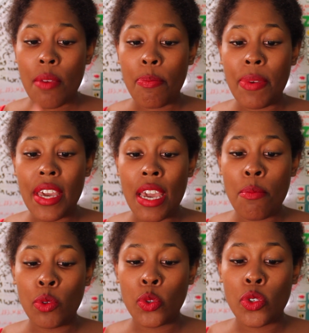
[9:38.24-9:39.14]
Be
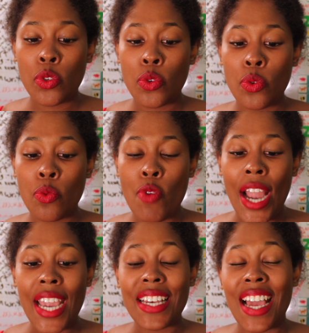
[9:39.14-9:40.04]
able to
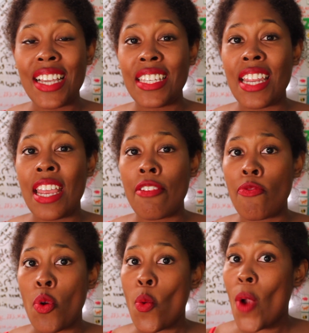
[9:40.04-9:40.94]
recognize it in a
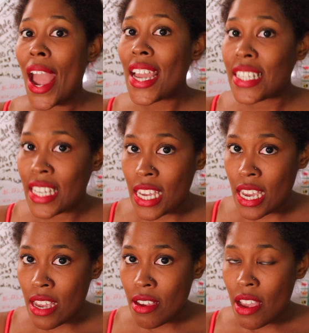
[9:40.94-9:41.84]

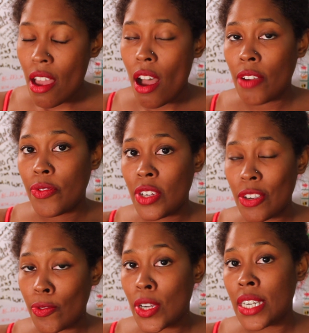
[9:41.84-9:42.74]
variety of
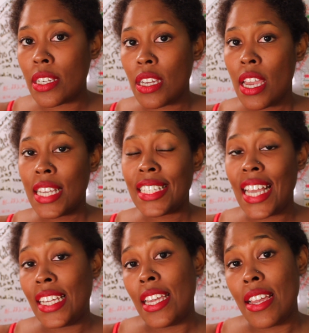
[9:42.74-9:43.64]
different
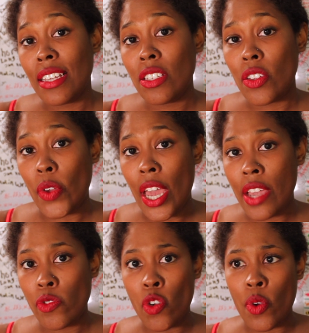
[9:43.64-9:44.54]
settings, okay,
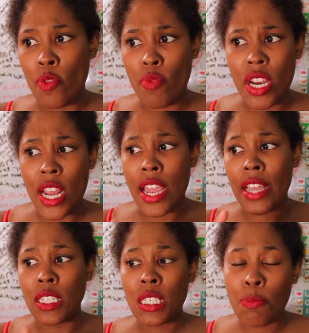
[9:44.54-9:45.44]
so in reading
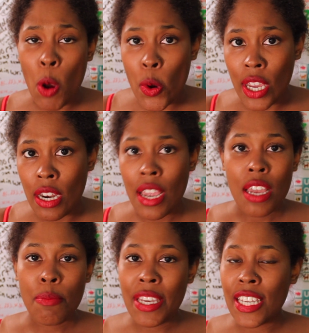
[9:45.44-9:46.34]
and spoken,
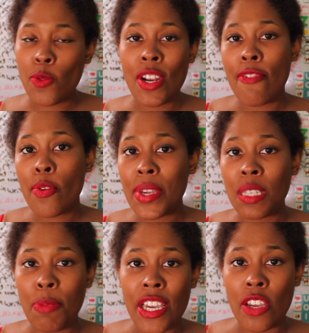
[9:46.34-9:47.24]
because whenever we
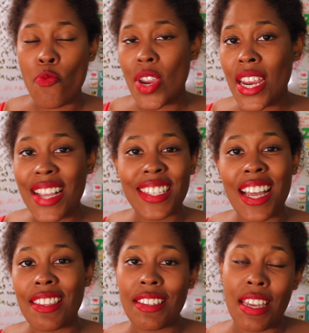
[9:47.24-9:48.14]
speak and read, it's
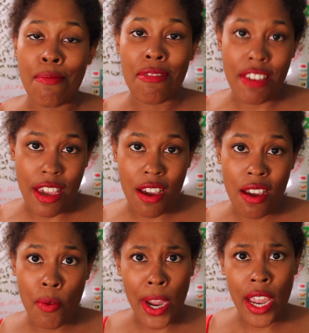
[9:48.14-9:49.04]
not the same thing,
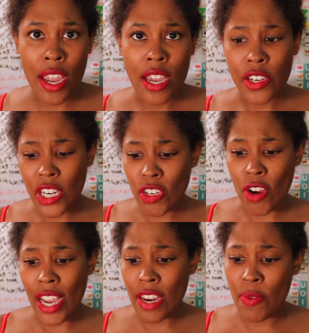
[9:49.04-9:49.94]
right? Teacher,
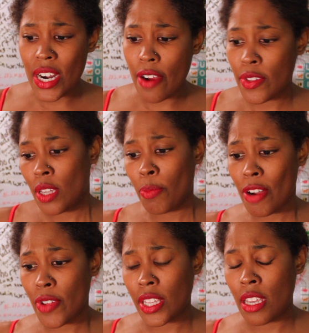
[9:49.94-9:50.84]
I can read everything
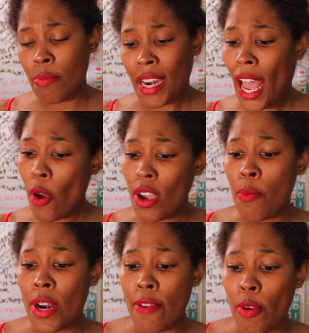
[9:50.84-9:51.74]
perfectly, but how come
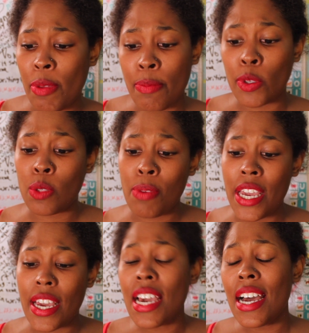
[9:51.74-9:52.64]
whenever people
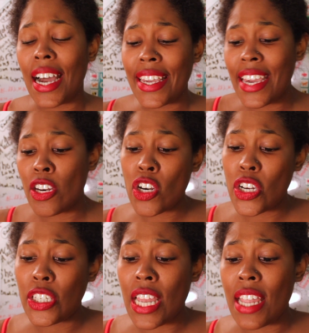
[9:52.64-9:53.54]
speak, I can't
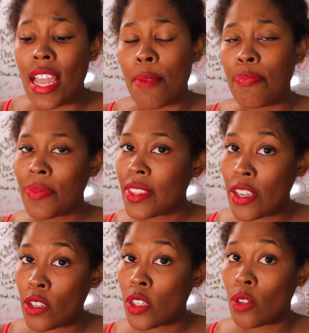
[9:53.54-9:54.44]
understand them?
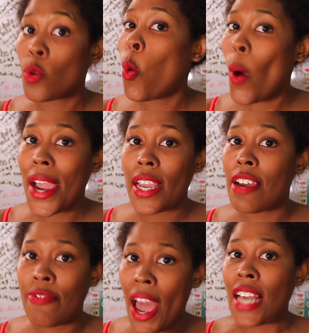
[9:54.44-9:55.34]
There's quite a
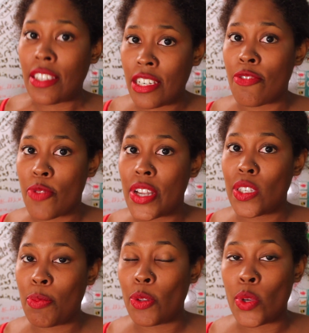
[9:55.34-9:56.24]
vast difference
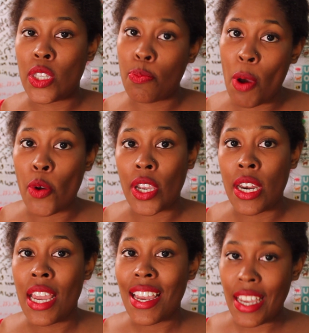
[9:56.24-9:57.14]
between
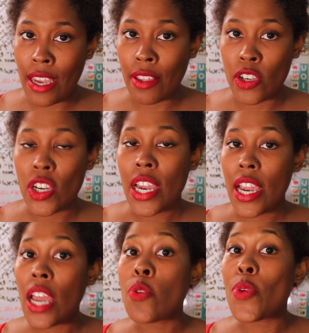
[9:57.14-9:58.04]
spoken English
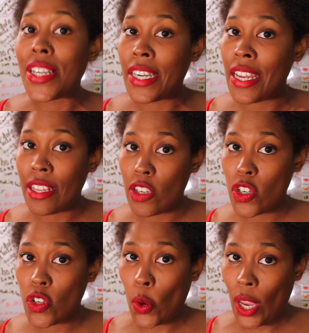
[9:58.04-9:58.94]
and written
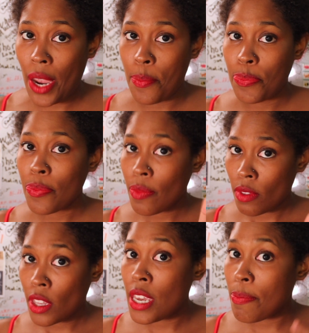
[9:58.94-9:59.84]
English, okay?
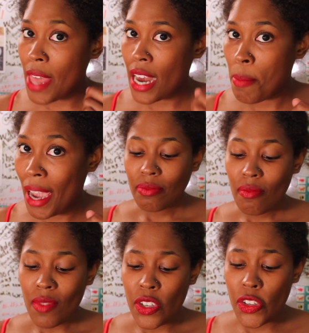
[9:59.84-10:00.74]
Keep that in mind.
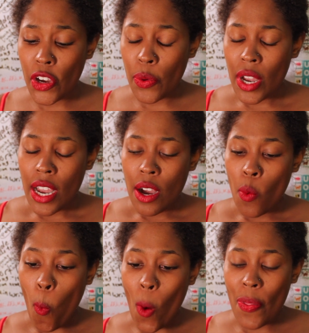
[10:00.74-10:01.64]
So
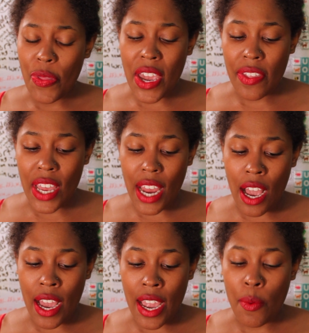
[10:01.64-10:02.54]
one thing that
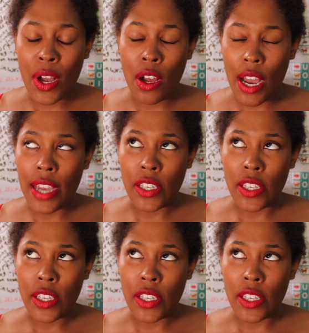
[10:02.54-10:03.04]
I